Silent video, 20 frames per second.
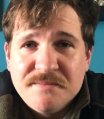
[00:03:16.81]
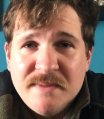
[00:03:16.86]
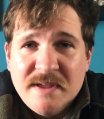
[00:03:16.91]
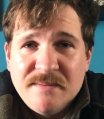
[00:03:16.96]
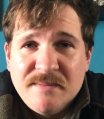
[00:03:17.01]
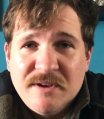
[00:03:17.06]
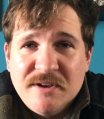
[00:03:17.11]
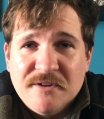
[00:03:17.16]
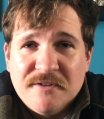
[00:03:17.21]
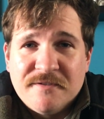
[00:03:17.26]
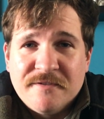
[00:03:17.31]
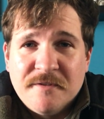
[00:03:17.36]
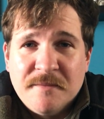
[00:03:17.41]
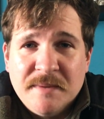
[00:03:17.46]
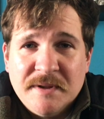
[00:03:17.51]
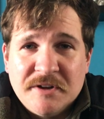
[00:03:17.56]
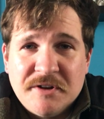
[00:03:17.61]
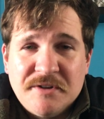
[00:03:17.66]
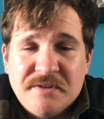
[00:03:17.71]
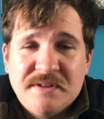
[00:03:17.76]
Maybe you're
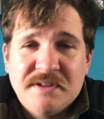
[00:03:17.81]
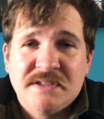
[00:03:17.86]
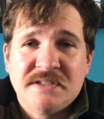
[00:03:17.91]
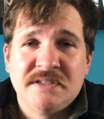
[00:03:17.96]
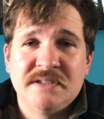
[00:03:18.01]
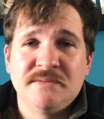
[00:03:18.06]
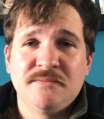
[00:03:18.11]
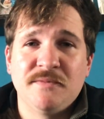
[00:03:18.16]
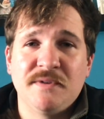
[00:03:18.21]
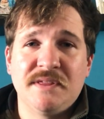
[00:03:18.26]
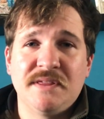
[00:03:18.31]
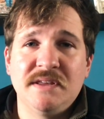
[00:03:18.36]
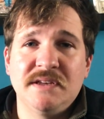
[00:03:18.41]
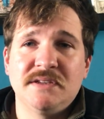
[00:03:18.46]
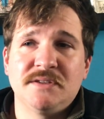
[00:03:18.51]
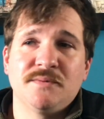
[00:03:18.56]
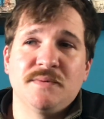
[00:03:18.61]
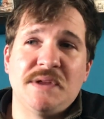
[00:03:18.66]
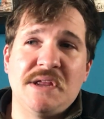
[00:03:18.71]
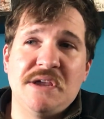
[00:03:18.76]
familiar this with
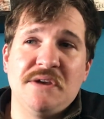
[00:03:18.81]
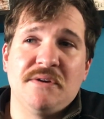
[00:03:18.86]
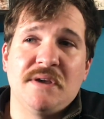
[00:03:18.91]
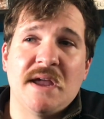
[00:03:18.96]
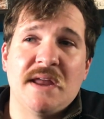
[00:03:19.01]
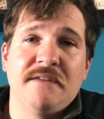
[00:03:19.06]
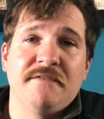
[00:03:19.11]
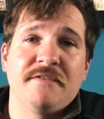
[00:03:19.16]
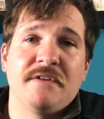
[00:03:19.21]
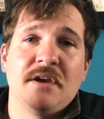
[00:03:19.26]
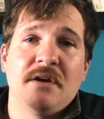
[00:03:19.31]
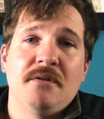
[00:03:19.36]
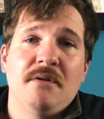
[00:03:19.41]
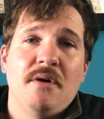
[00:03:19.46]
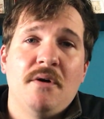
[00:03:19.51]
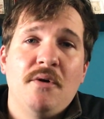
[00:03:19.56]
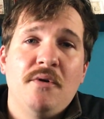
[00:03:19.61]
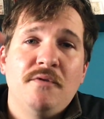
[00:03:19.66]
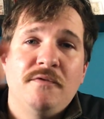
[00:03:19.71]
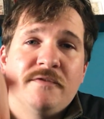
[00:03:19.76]
this when you kind of go
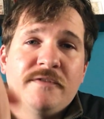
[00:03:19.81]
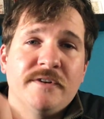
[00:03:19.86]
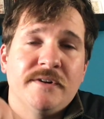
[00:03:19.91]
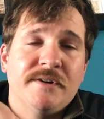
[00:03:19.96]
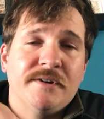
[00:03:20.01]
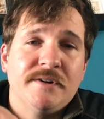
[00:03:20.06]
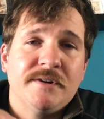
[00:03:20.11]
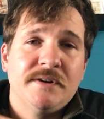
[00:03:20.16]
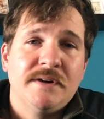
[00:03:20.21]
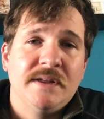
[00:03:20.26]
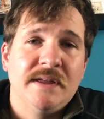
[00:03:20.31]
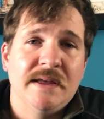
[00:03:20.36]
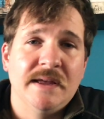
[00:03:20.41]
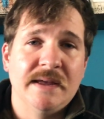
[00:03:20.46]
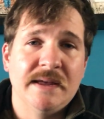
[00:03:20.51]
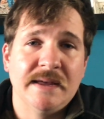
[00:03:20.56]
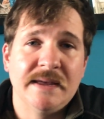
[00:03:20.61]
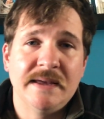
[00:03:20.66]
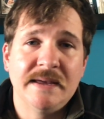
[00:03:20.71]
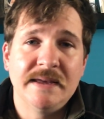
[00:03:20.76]
over
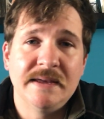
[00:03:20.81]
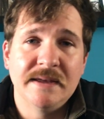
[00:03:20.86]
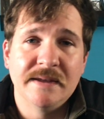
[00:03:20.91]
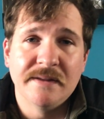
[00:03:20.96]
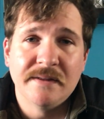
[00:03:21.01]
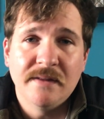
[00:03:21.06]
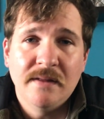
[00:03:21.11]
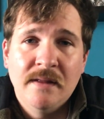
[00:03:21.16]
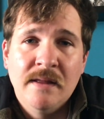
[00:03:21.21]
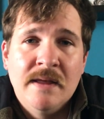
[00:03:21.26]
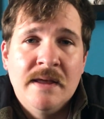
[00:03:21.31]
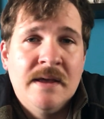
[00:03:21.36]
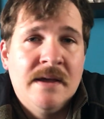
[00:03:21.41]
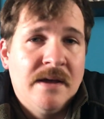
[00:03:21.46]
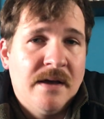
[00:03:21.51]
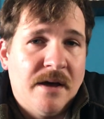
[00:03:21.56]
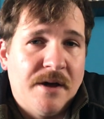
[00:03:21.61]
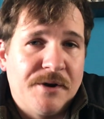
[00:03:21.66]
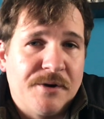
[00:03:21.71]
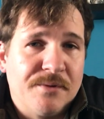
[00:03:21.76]
a hill
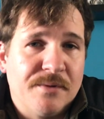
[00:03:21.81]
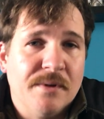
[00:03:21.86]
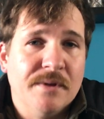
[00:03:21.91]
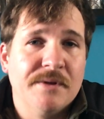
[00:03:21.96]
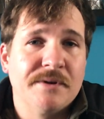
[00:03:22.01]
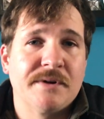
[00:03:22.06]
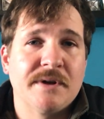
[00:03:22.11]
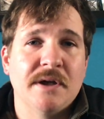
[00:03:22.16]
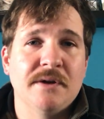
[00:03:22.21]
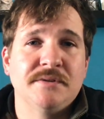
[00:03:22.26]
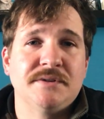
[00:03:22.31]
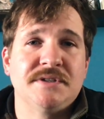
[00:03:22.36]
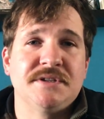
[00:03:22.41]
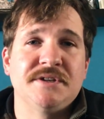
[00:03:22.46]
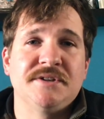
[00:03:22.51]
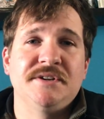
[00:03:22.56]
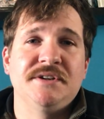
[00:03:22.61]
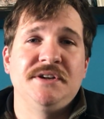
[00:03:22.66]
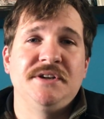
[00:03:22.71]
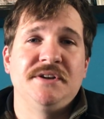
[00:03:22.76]
on a roller
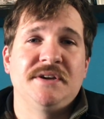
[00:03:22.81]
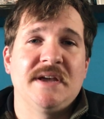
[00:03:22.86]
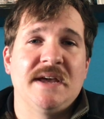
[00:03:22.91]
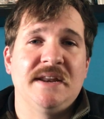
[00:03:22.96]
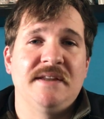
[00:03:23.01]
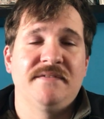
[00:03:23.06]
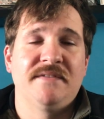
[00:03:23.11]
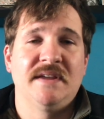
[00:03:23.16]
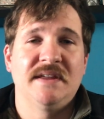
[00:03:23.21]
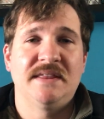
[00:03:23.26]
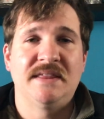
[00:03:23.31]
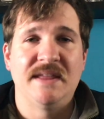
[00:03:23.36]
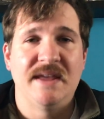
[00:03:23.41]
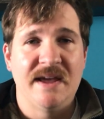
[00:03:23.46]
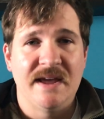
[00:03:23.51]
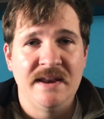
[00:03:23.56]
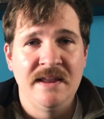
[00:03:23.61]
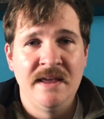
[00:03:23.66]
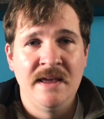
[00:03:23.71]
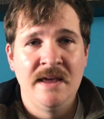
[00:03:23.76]
coaster and you kind of get
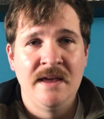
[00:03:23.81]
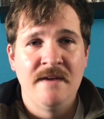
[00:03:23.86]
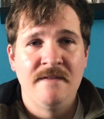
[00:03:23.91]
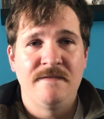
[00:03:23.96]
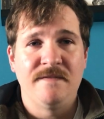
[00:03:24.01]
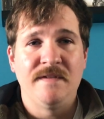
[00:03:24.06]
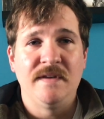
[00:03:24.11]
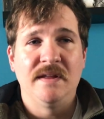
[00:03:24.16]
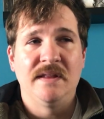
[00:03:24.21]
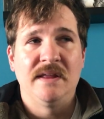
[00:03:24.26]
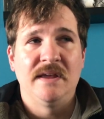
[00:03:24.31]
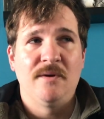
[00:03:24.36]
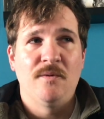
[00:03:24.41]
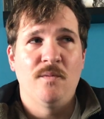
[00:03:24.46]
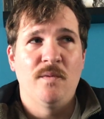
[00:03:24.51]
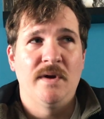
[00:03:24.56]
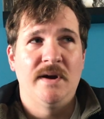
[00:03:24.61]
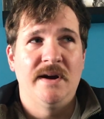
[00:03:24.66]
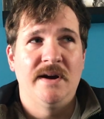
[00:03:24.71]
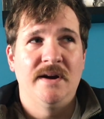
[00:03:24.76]
that
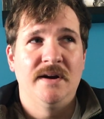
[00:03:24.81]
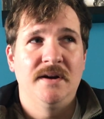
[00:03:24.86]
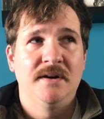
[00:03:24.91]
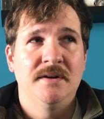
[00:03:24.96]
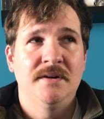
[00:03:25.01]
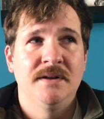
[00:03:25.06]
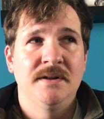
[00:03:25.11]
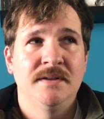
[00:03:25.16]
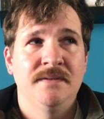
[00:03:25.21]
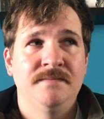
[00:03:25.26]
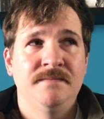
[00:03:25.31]
feeling where